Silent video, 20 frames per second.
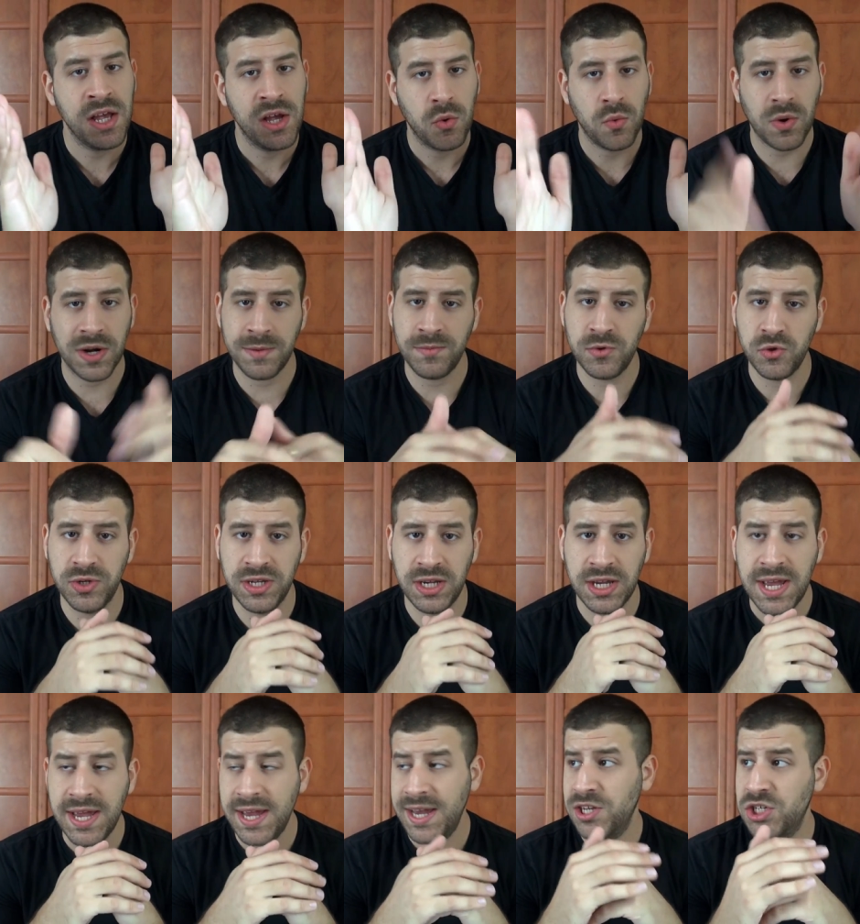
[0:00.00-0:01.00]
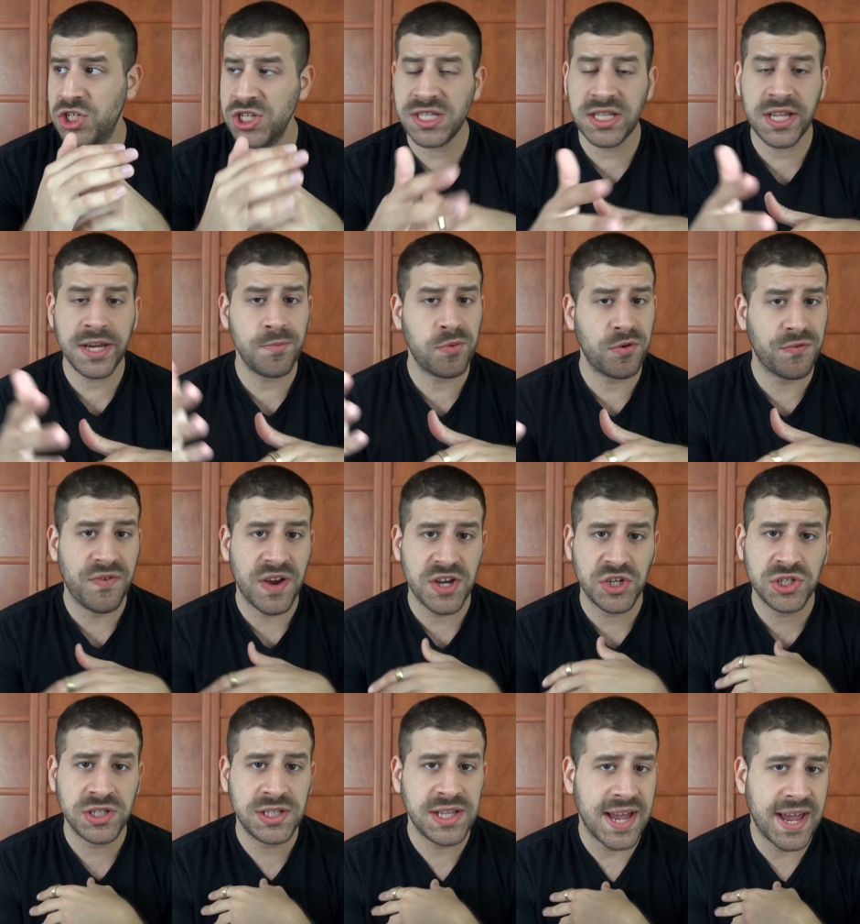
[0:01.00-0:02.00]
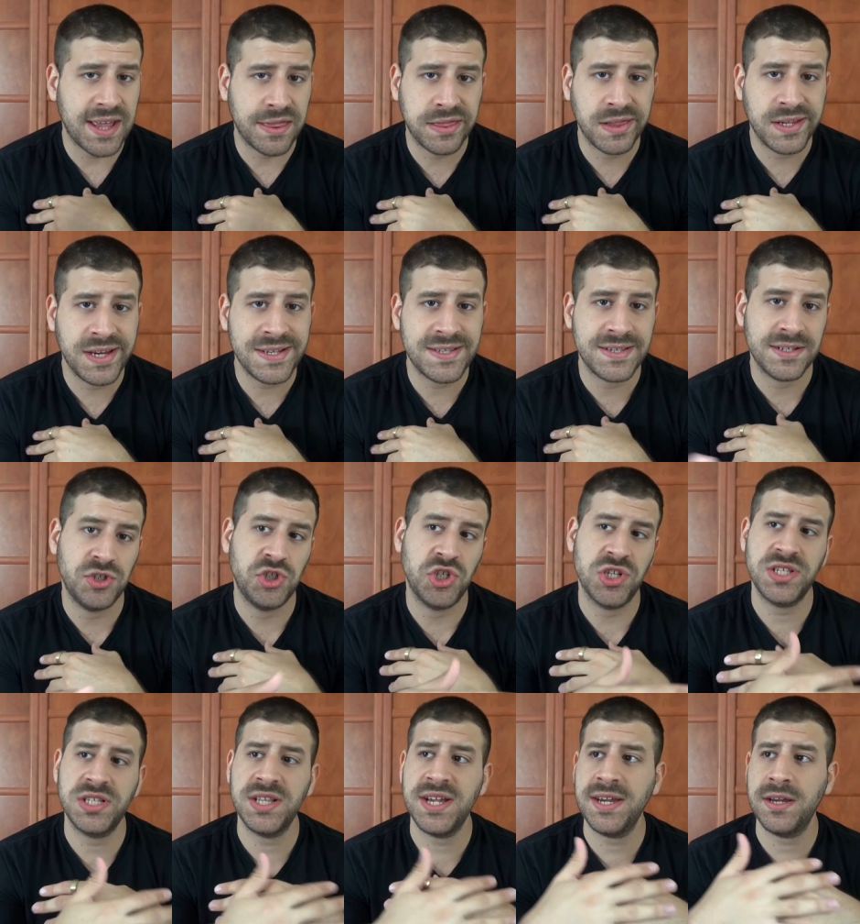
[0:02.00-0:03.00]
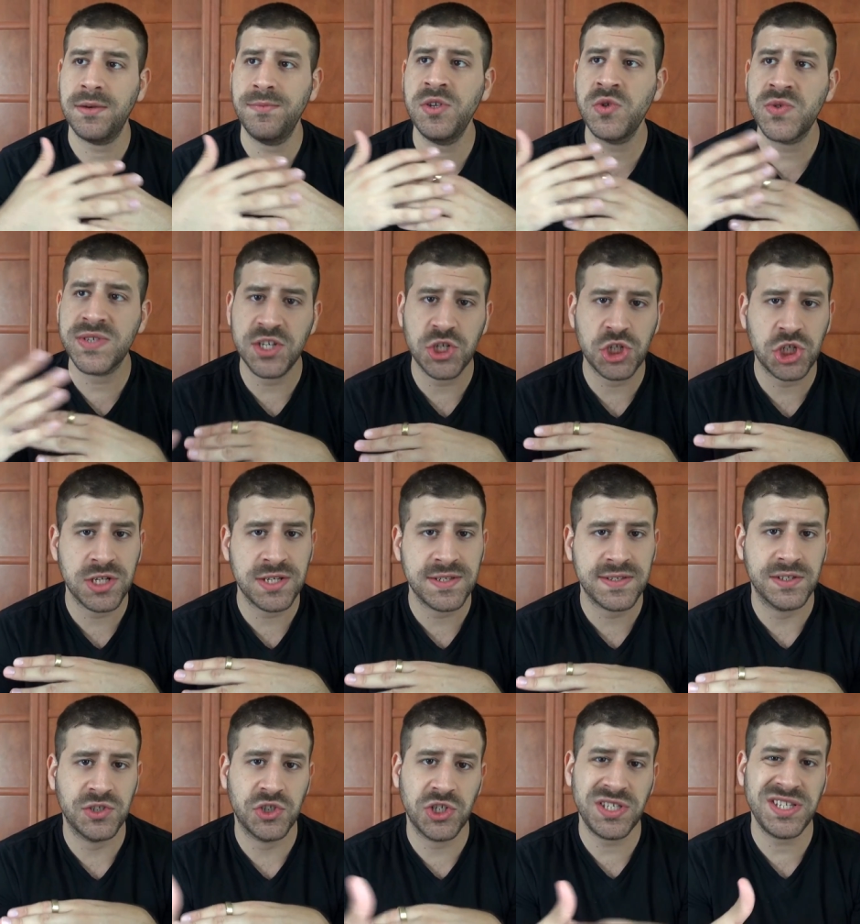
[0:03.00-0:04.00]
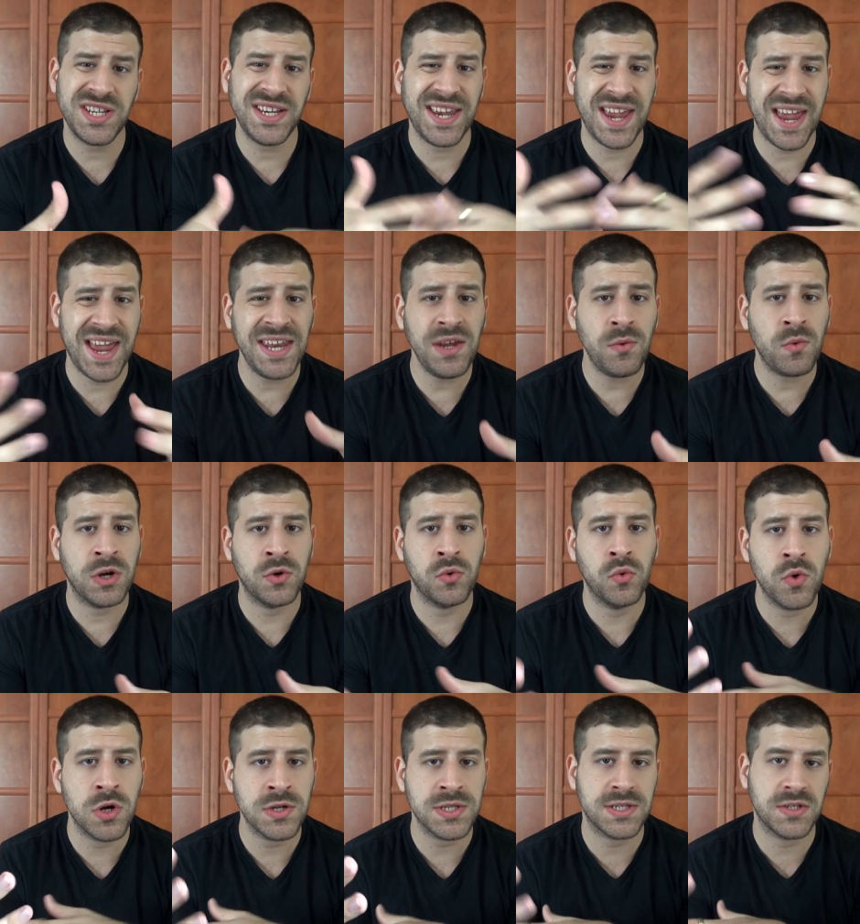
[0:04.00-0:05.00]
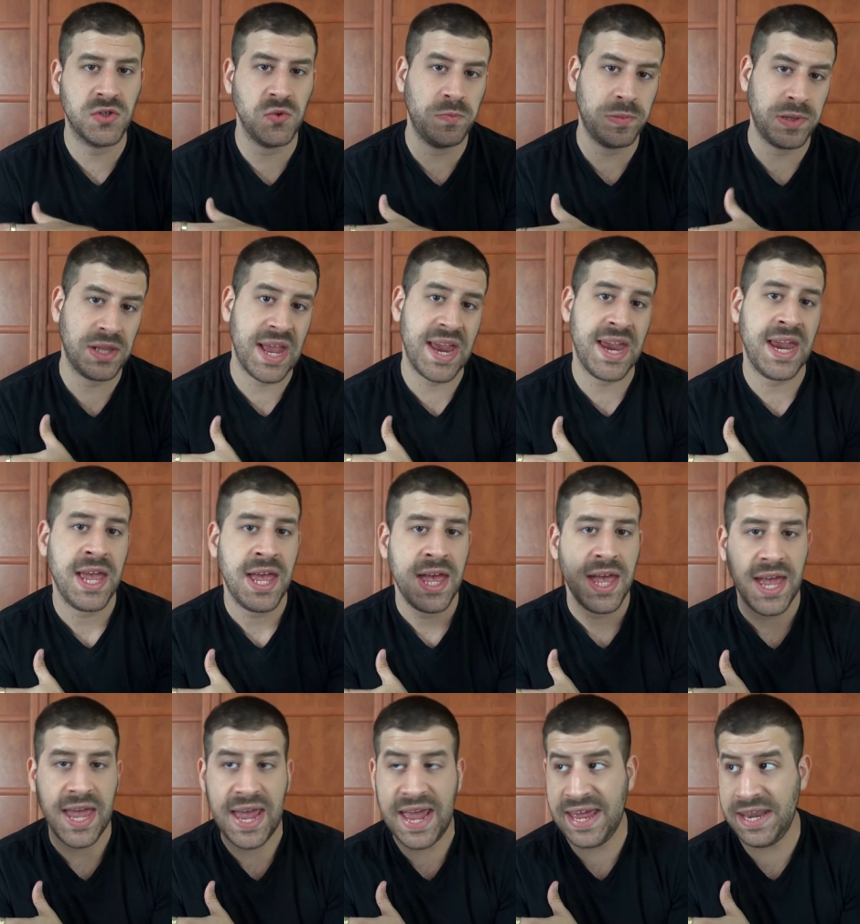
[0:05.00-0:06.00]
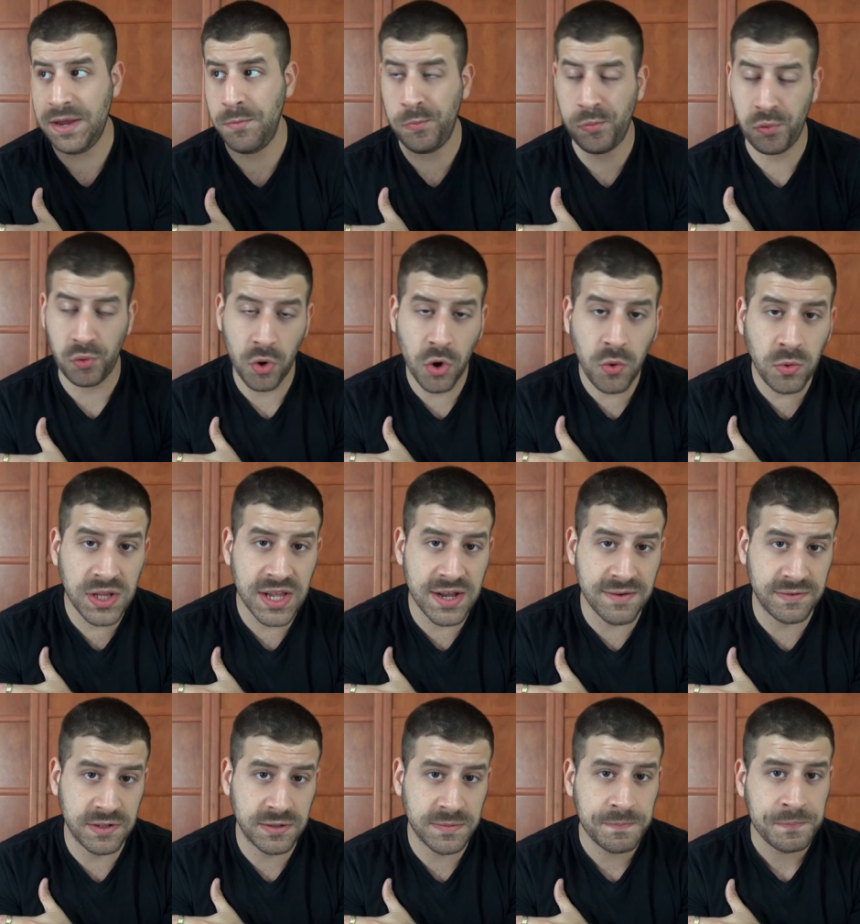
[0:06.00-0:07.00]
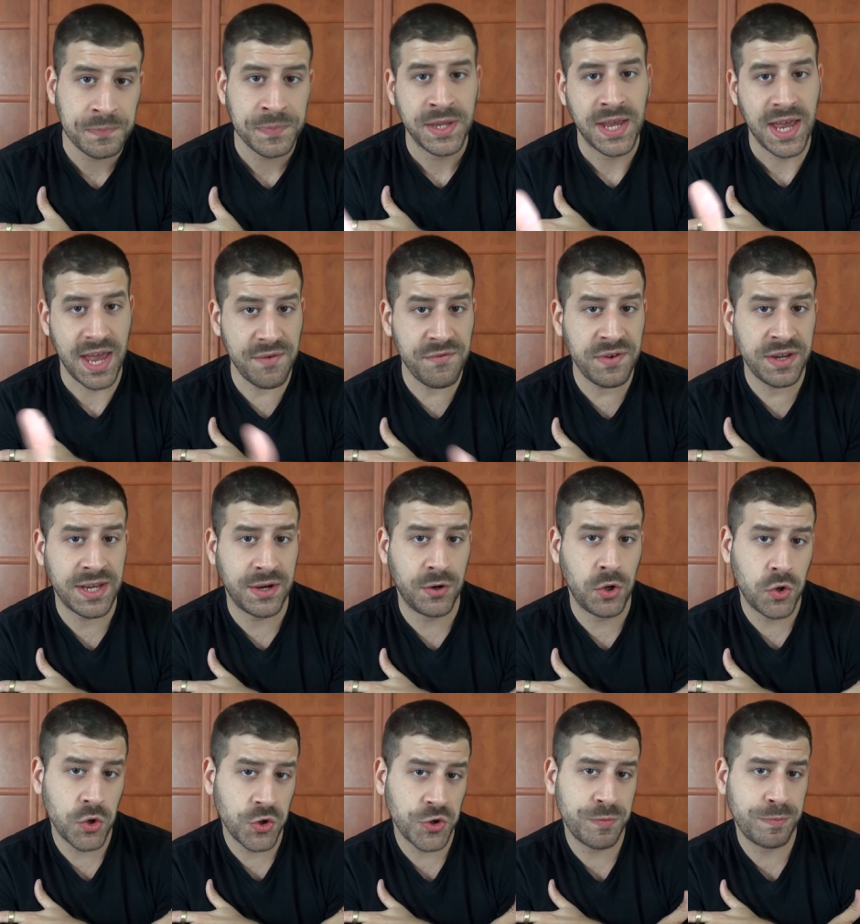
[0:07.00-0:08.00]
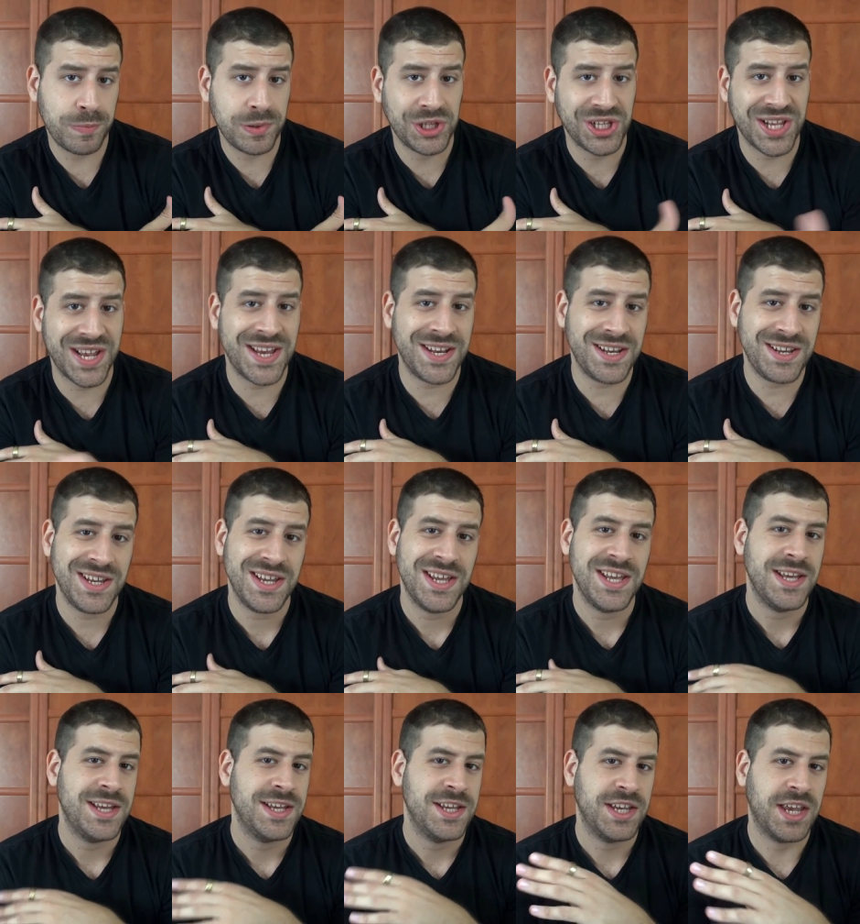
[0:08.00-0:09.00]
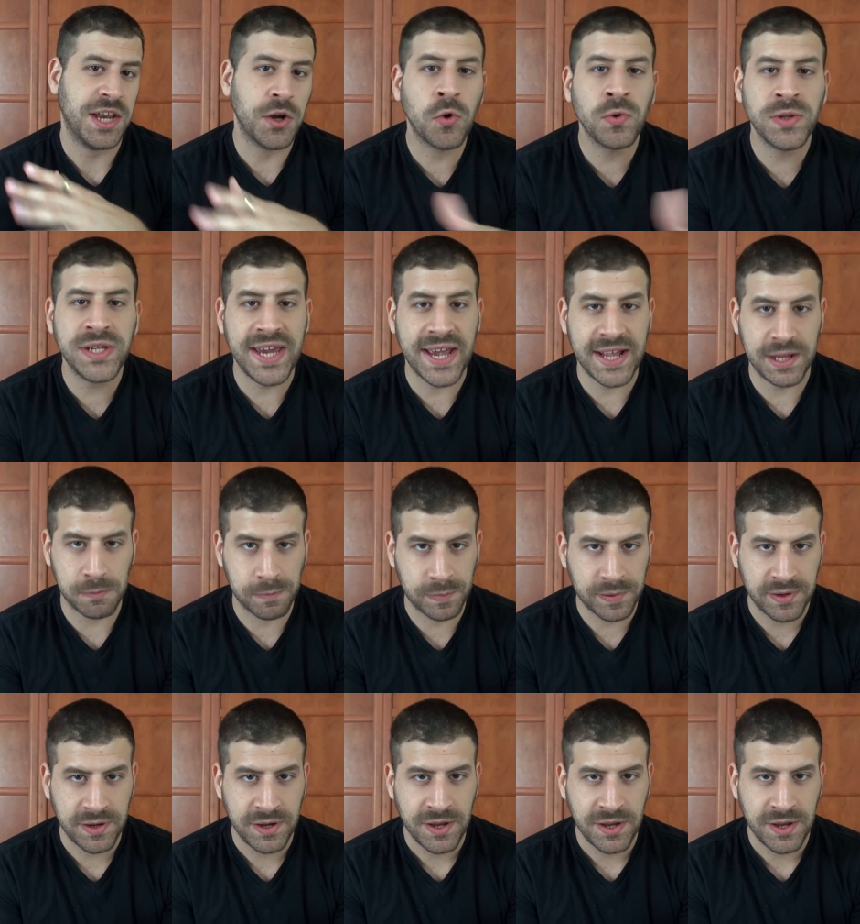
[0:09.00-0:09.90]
what I'm doing. And just like professional athletes, and just like musicians, and just like anyone who wants to play at a pro level, having a good plan can only help.